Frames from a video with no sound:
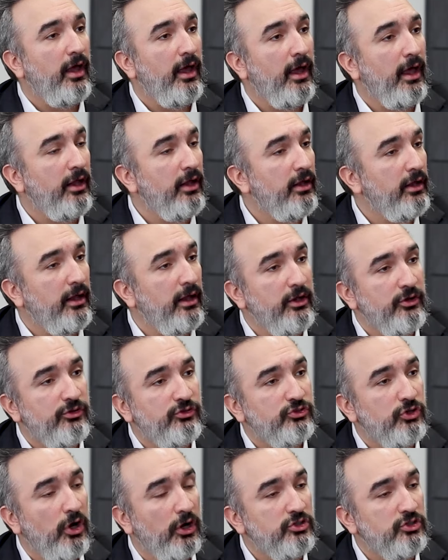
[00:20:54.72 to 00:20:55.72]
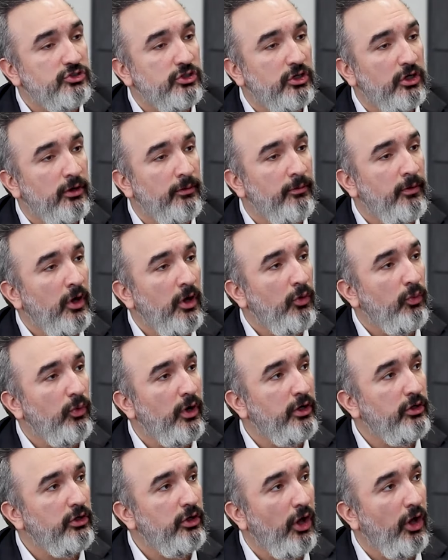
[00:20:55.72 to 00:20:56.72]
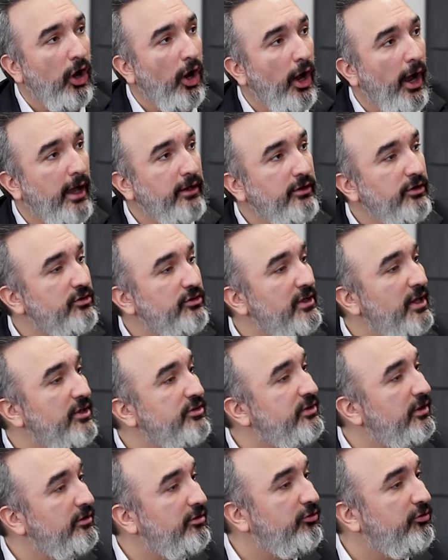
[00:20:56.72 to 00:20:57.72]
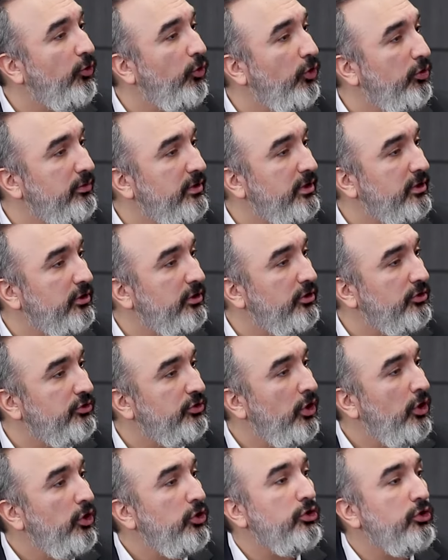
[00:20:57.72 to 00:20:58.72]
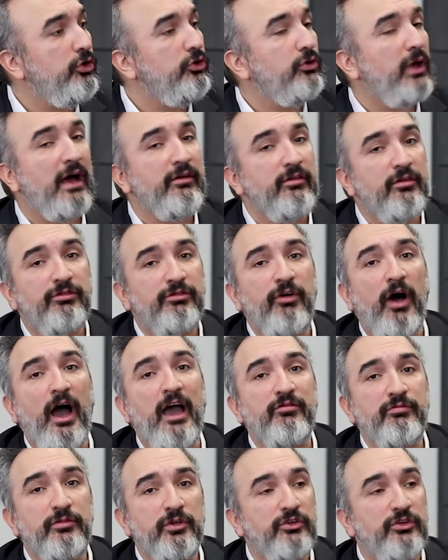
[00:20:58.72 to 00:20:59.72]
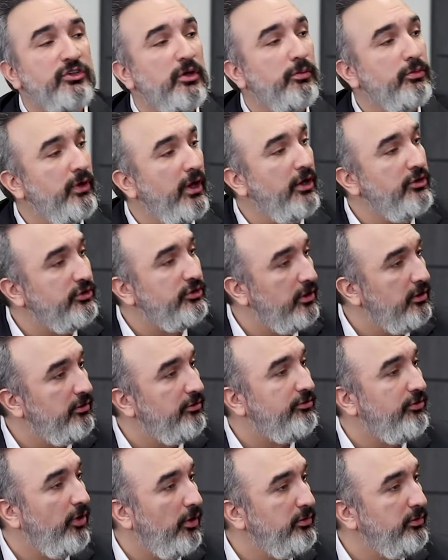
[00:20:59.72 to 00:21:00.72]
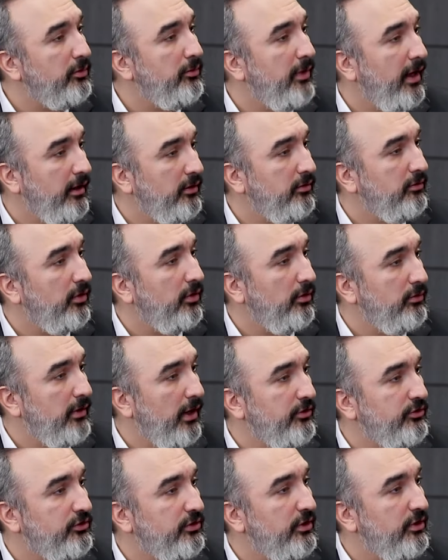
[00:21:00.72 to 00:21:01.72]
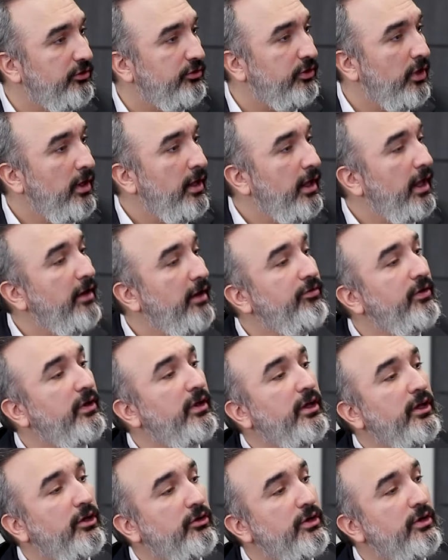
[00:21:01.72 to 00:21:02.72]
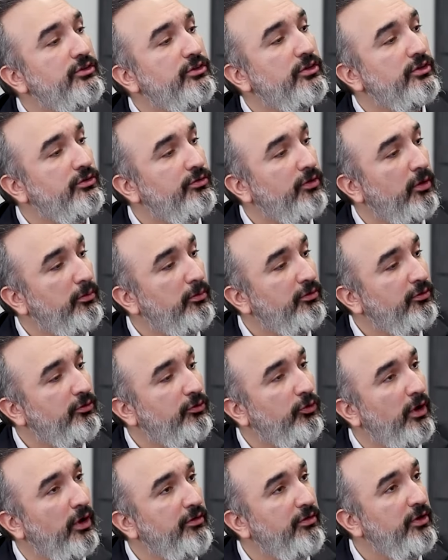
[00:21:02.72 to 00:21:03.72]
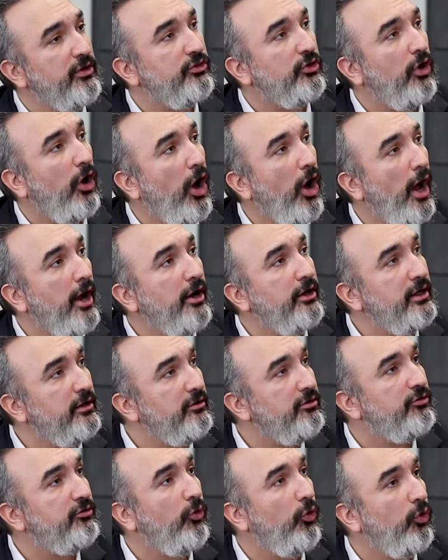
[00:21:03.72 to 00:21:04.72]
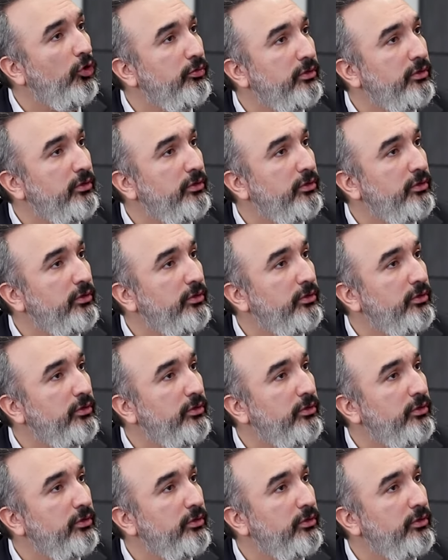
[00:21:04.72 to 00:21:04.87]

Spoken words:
a structure where the height is less than 4 meters, you need to have a 5 meter separation from the main residence. If it's higher than 4